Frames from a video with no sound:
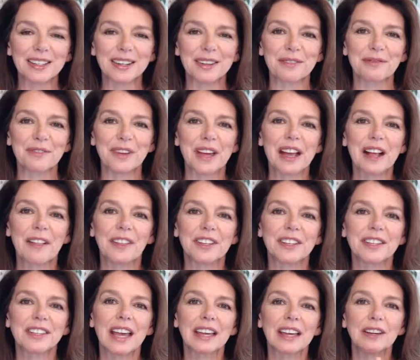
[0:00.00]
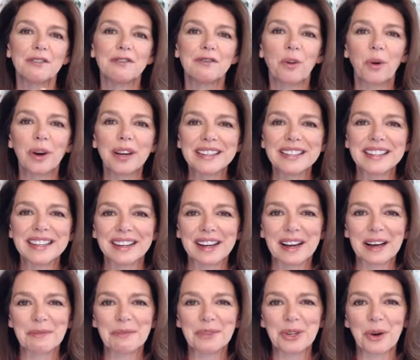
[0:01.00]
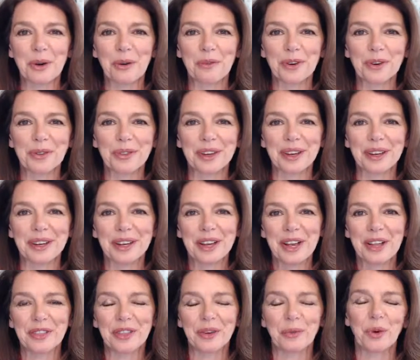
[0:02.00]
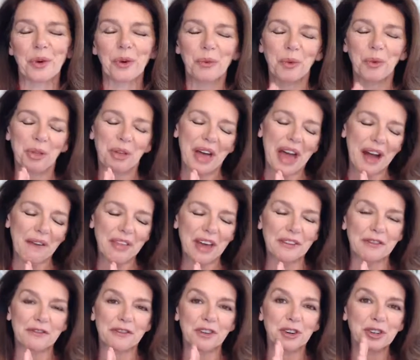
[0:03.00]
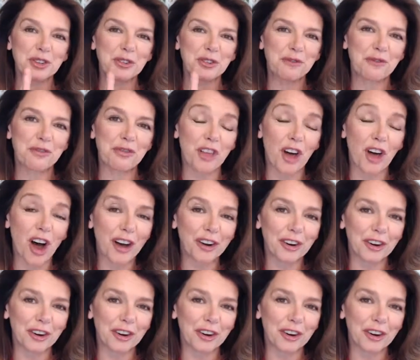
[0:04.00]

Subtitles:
if the second voice that comes over that we'll have that first thought,